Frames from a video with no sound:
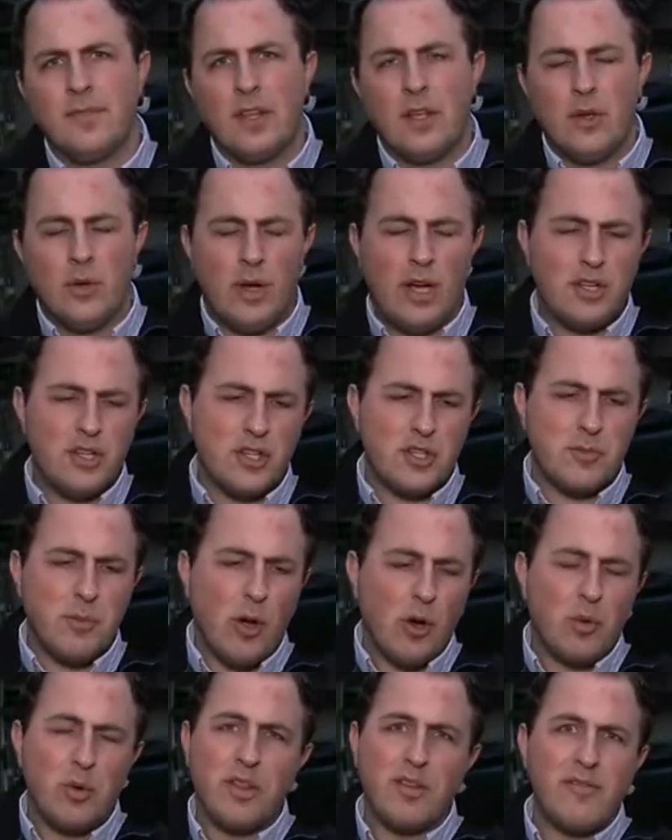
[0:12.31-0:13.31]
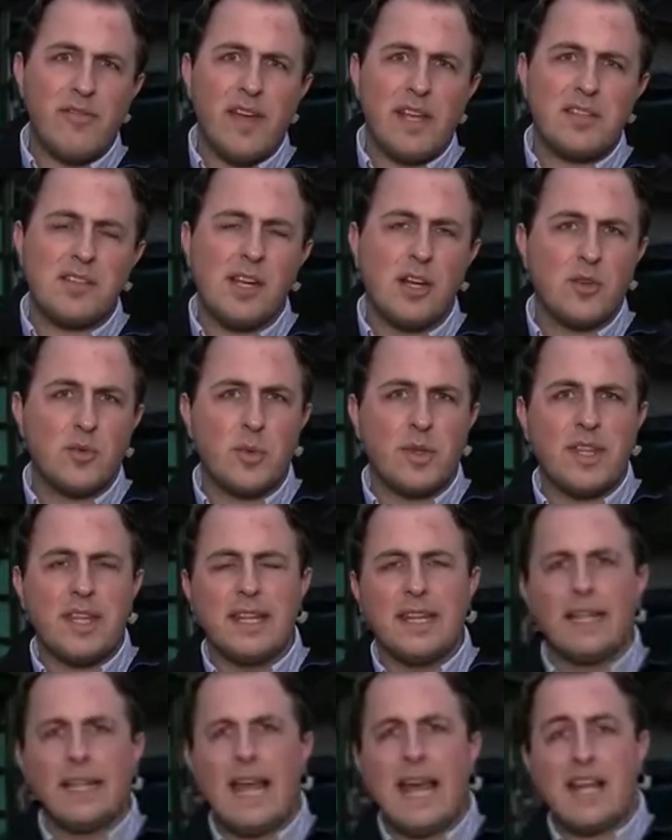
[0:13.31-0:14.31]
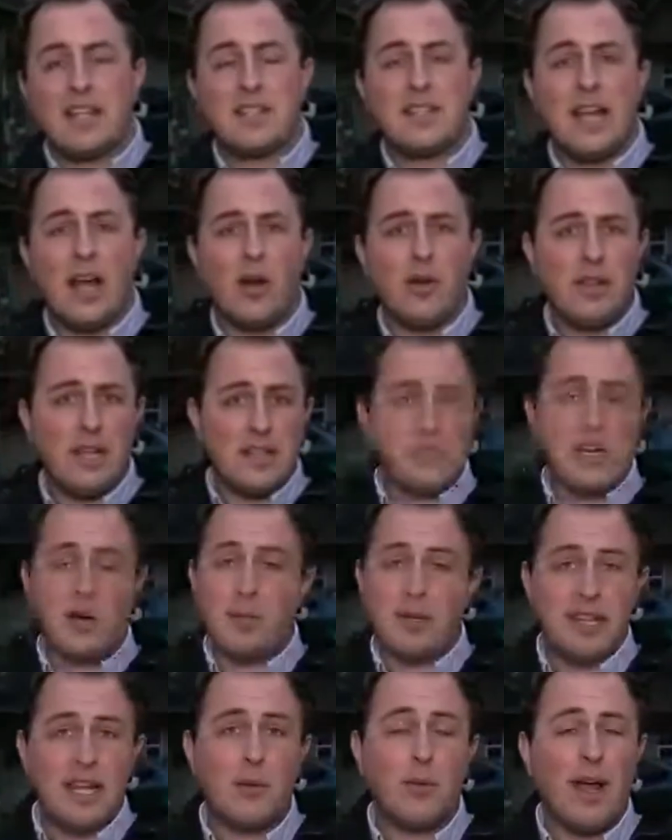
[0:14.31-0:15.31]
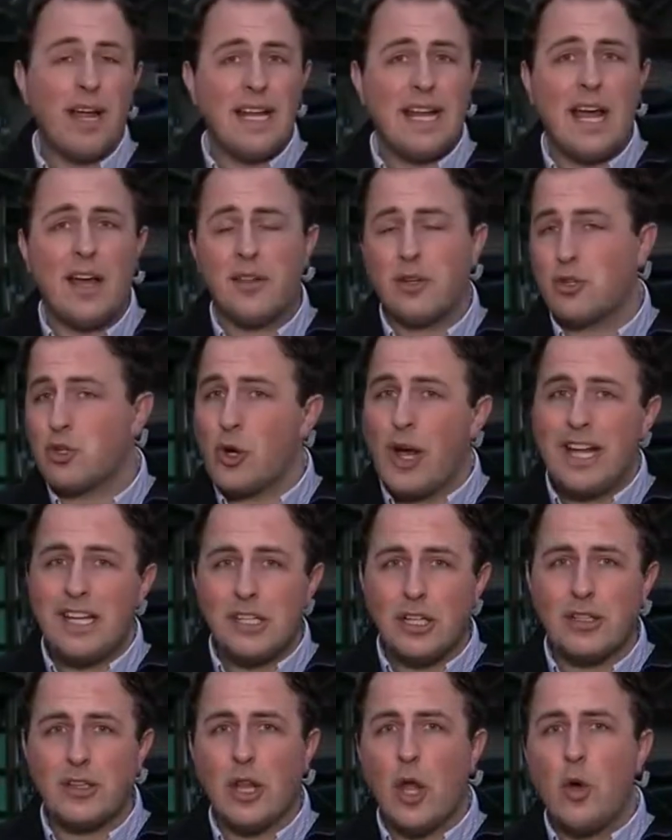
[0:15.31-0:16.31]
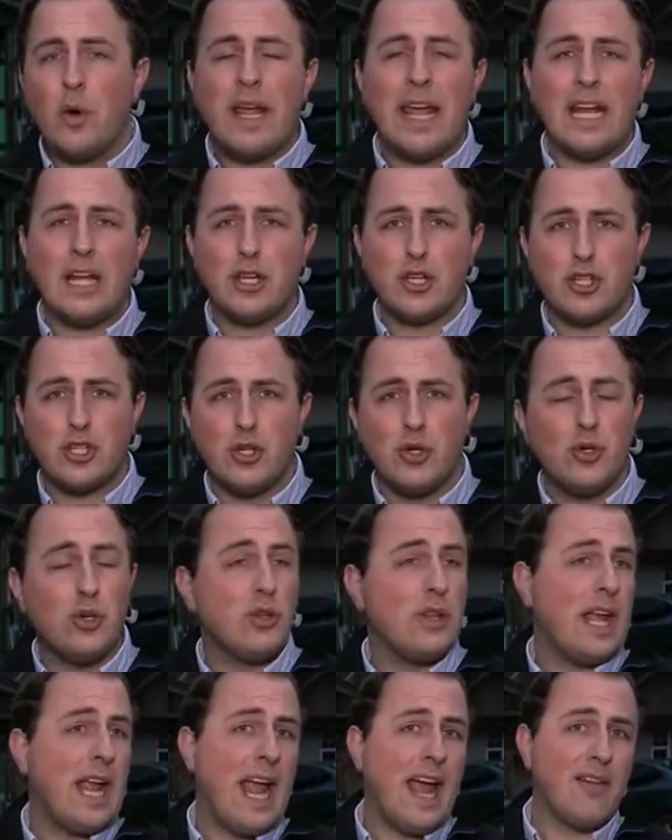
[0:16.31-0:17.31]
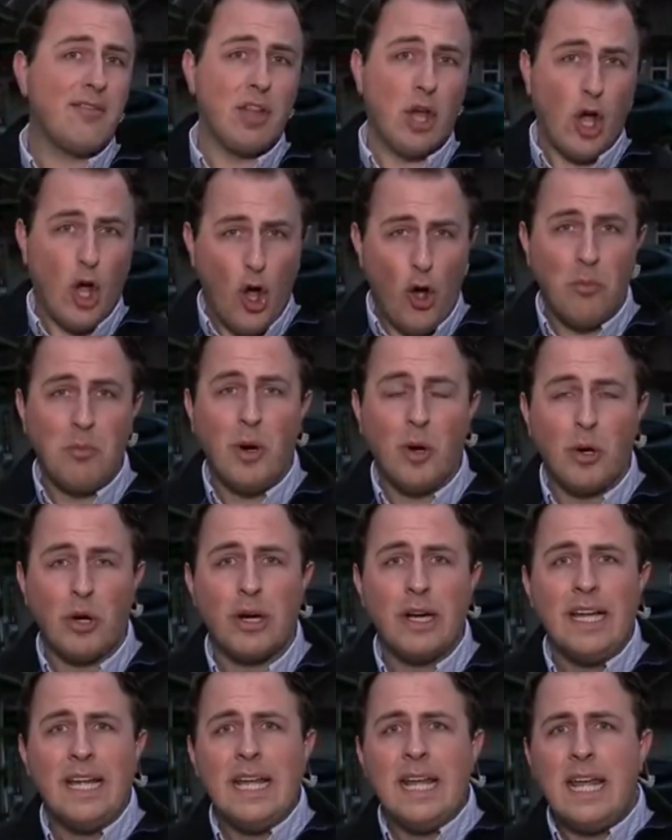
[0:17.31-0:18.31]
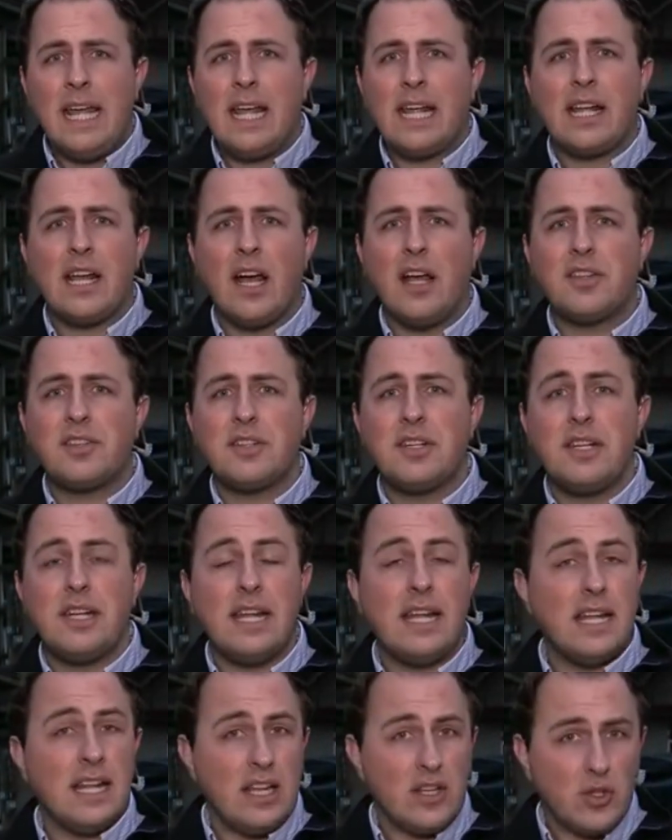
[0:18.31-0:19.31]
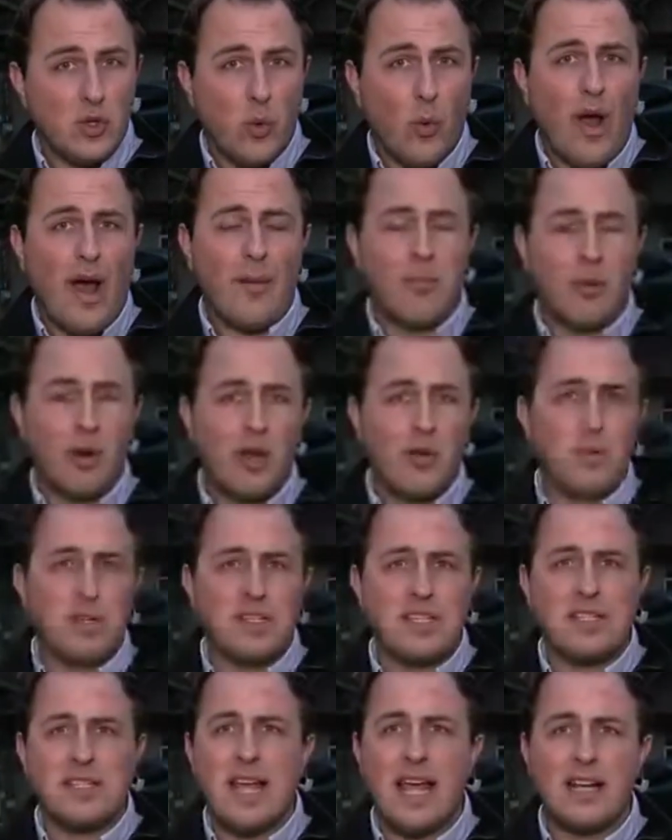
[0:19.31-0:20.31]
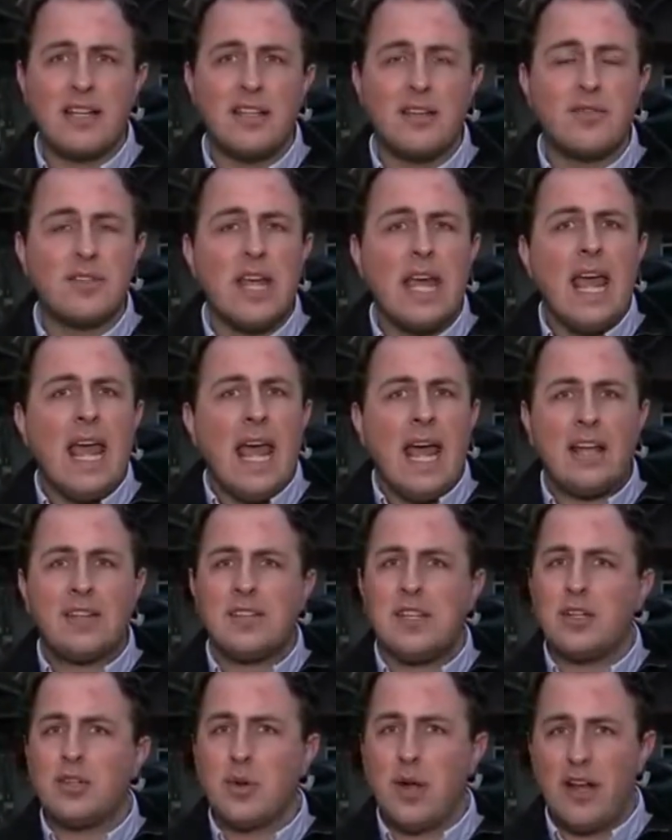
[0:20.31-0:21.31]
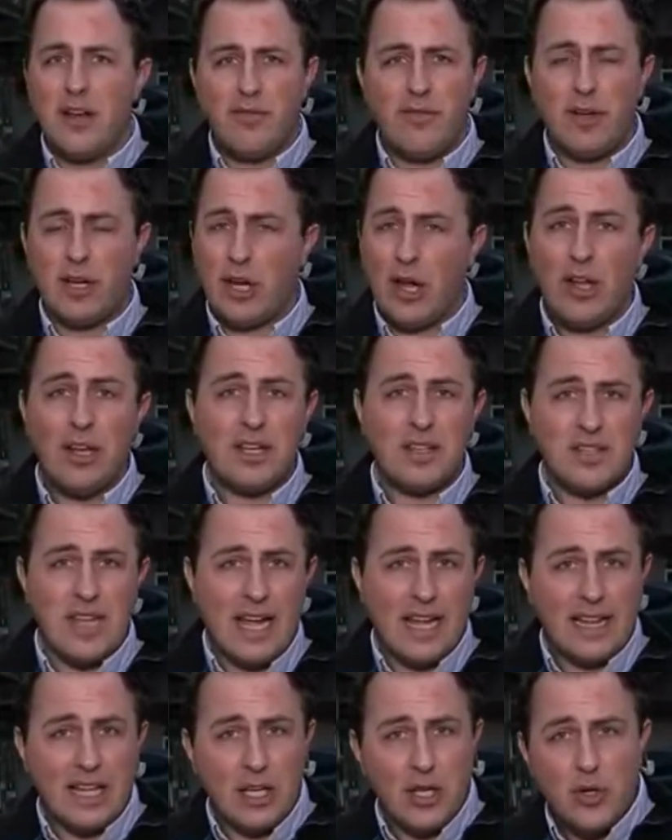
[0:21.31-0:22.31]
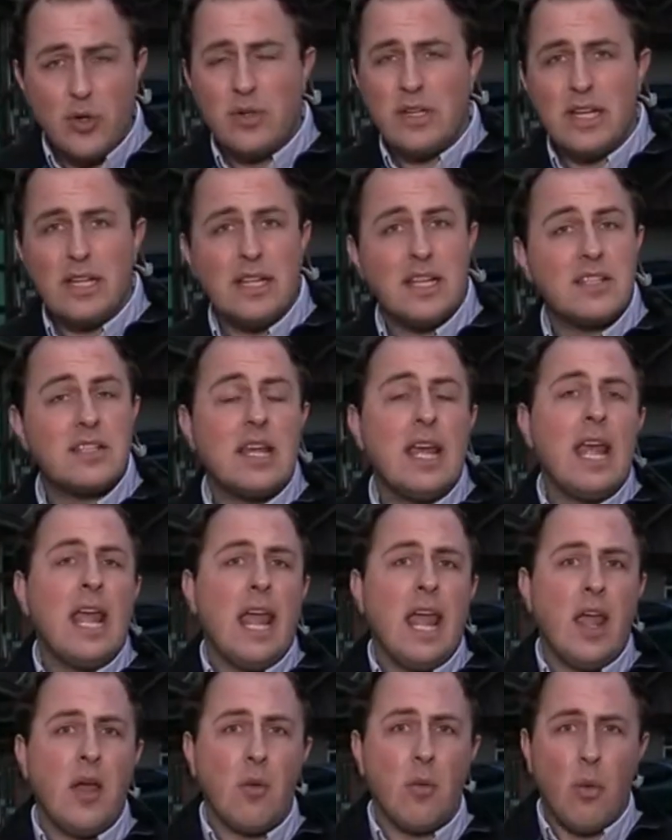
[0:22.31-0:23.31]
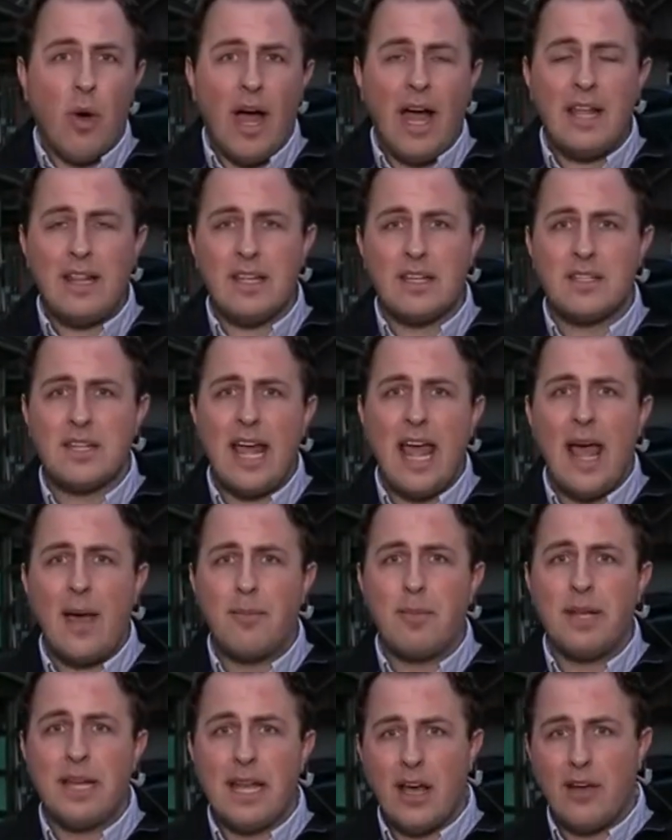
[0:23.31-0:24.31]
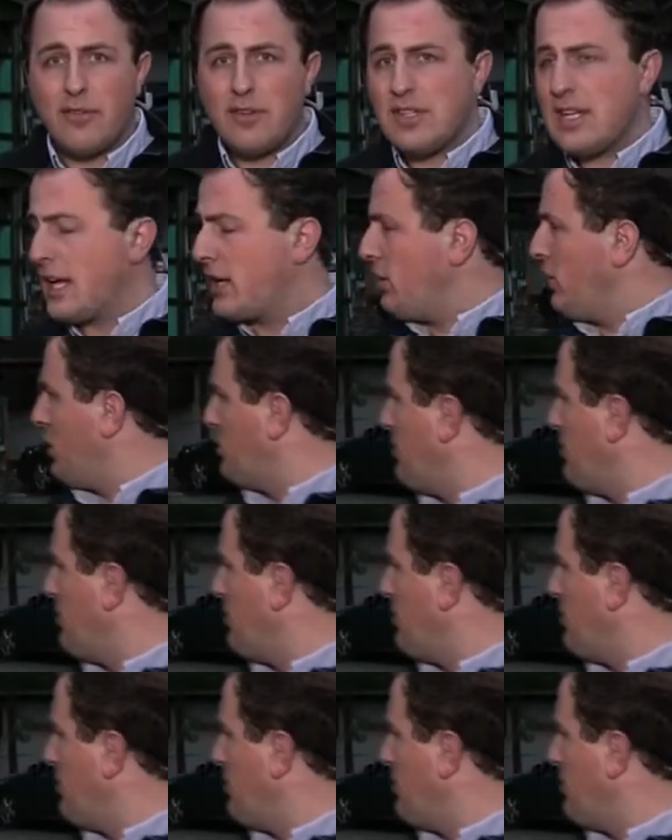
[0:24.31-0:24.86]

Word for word: Well, I just spoke with investigators within the last hour. They tell me that right now they're trying to locate a shooter. They have the homeowner in custody, and he is cooperating with detectives as they try to figure out exactly who did this and why this happened. Now, if you take a look